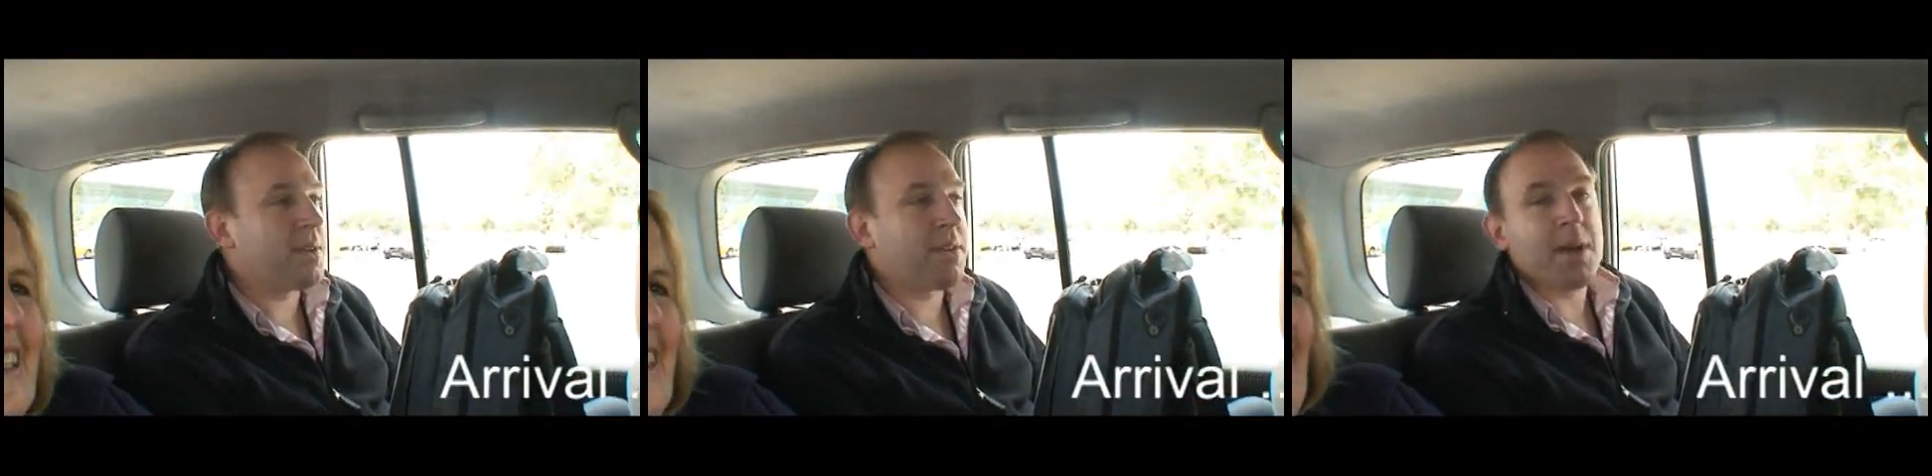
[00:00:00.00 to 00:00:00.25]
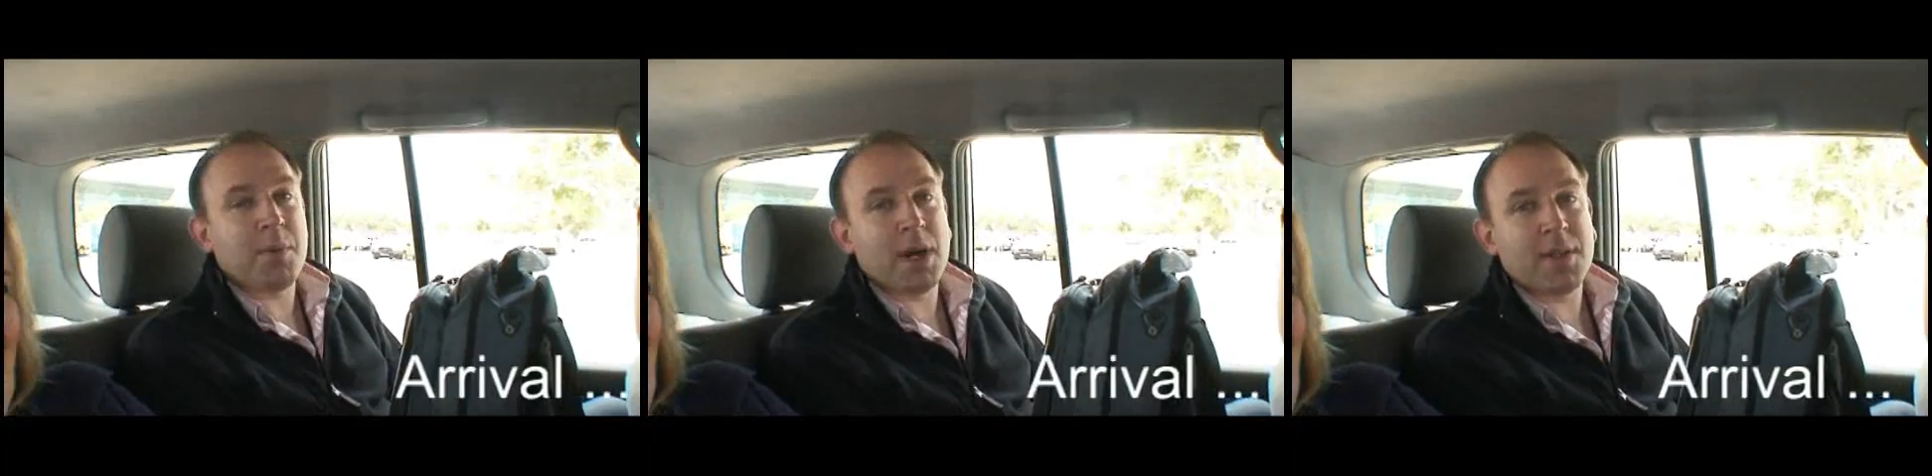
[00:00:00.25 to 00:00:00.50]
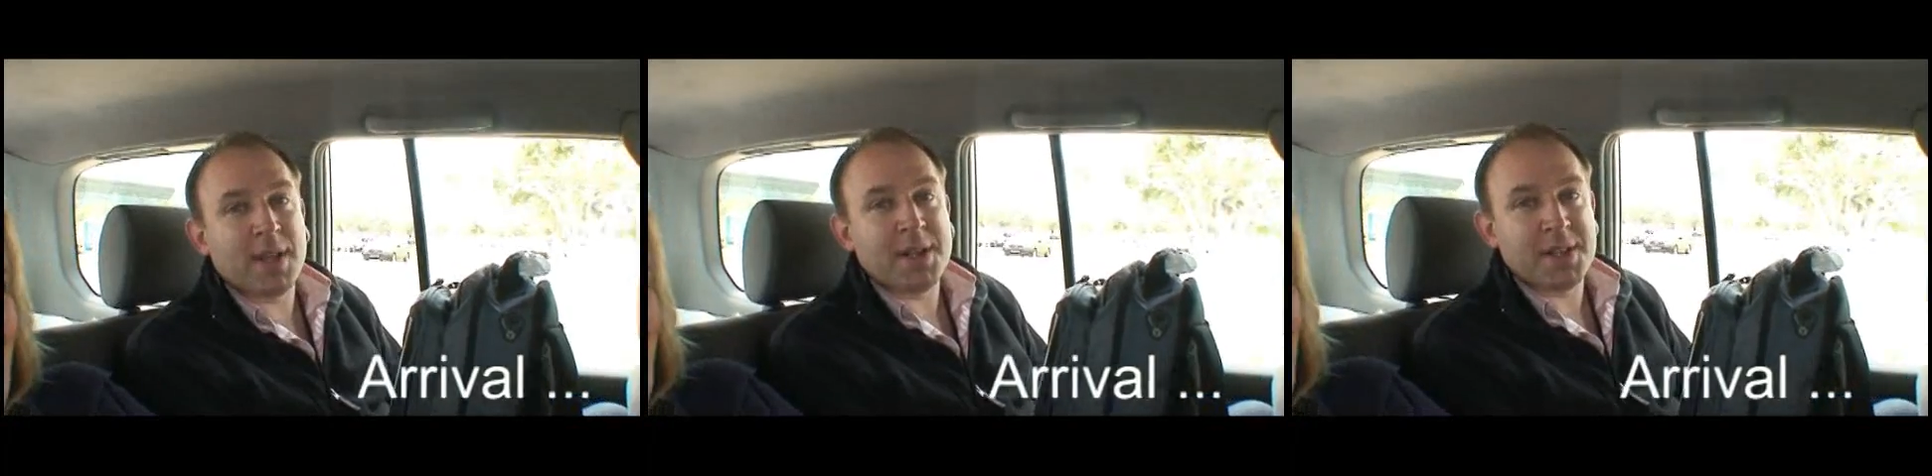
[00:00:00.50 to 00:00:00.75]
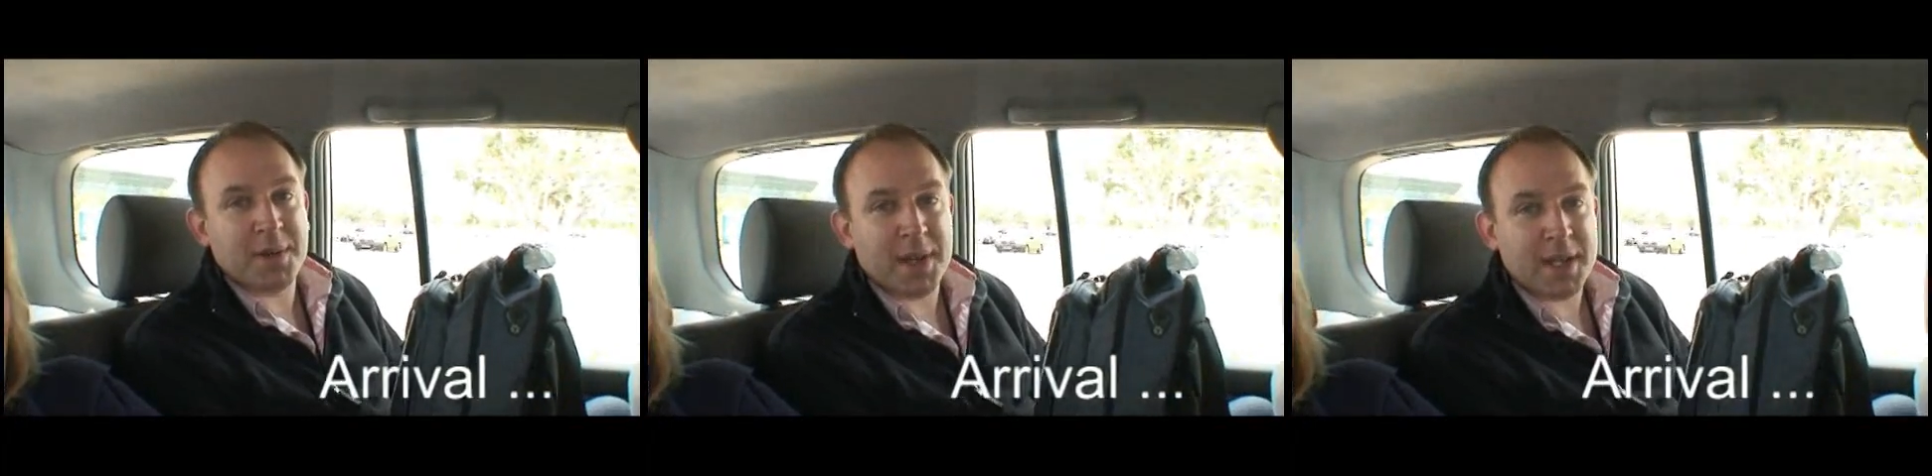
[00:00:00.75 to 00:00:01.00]
the great work they're
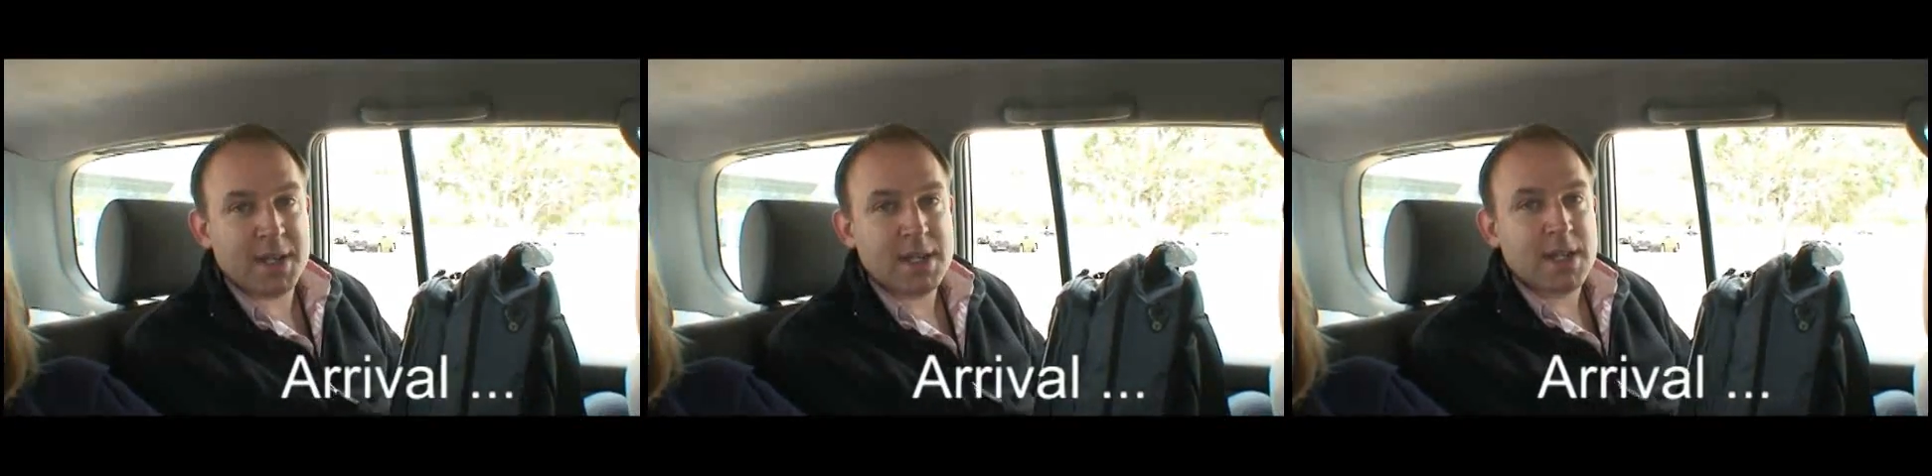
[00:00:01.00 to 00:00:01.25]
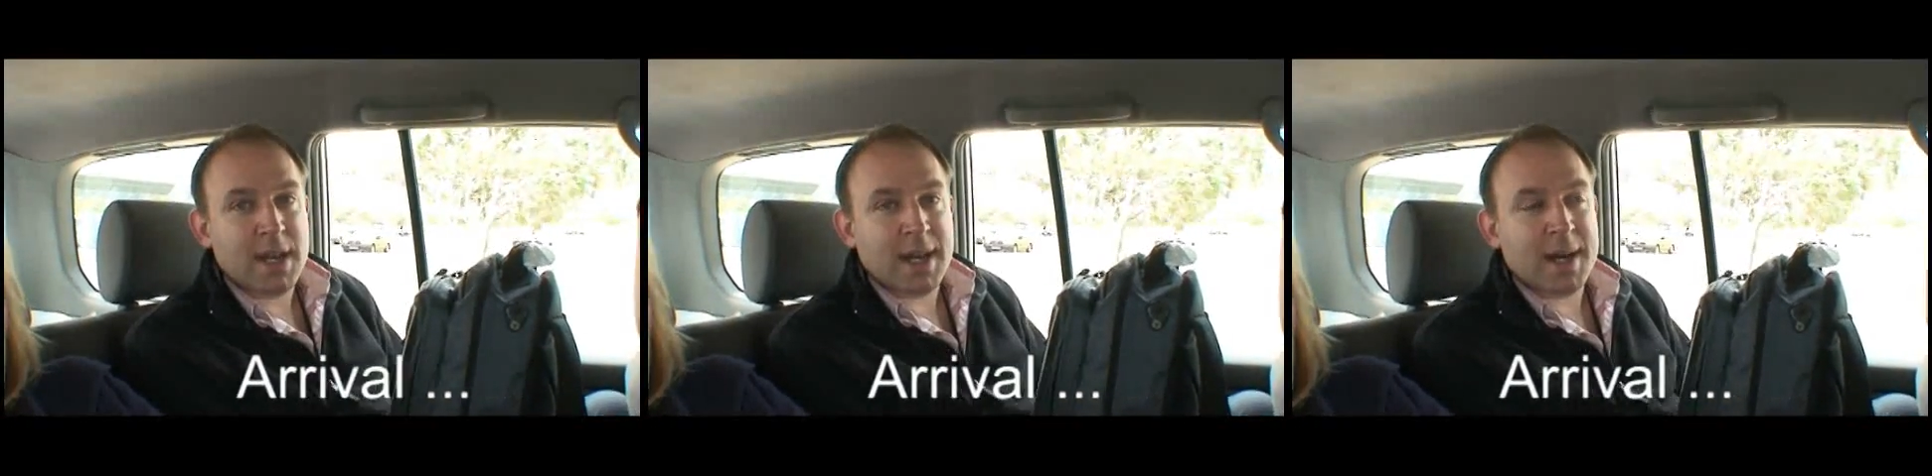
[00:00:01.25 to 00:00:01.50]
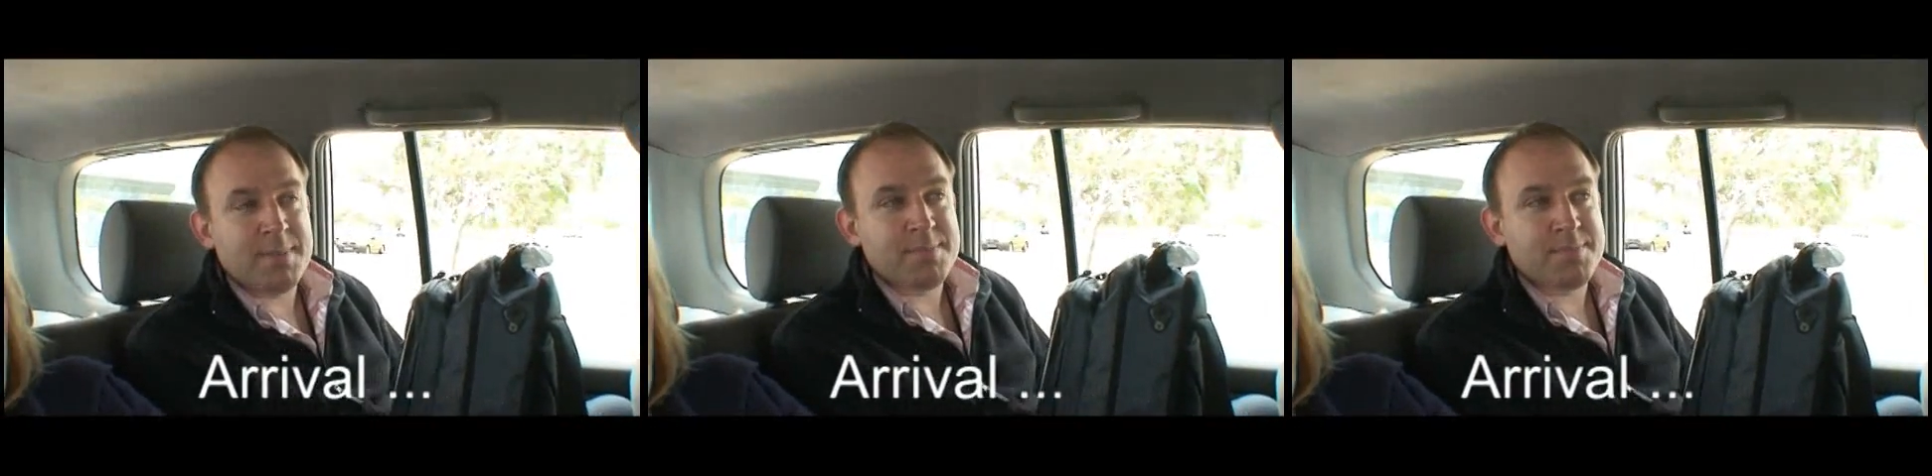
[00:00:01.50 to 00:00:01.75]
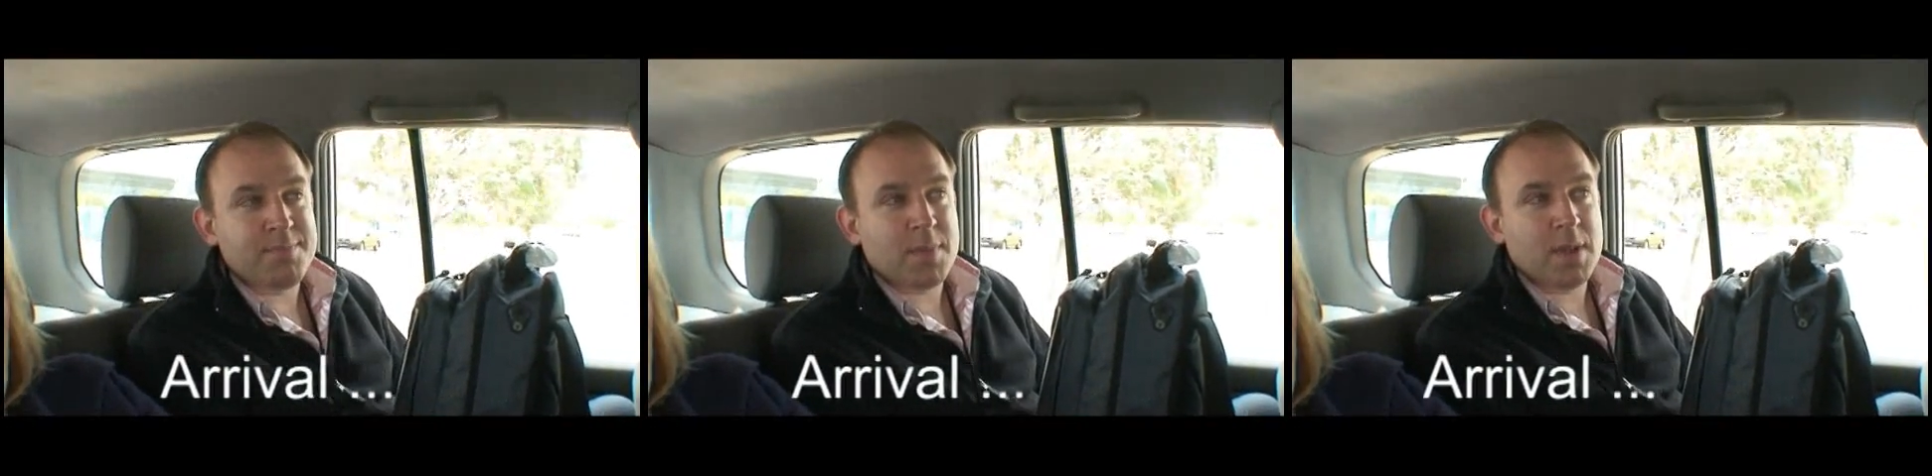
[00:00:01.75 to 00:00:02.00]
doing
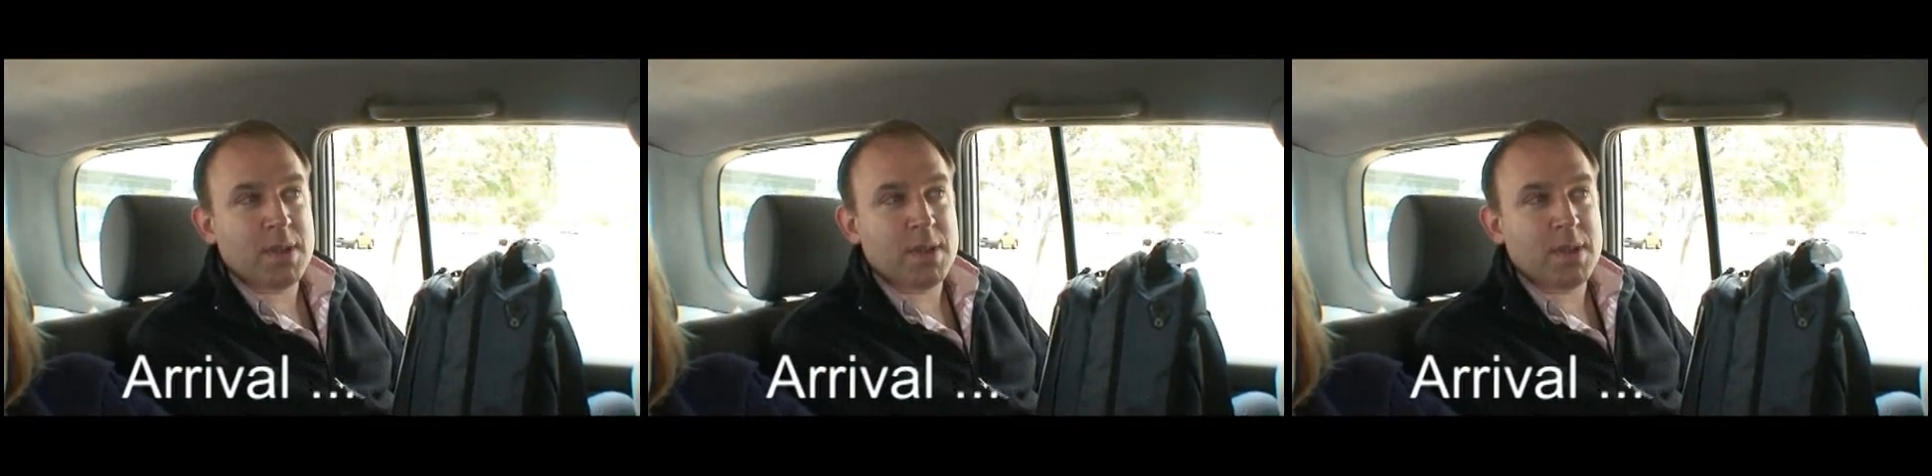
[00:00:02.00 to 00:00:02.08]
um,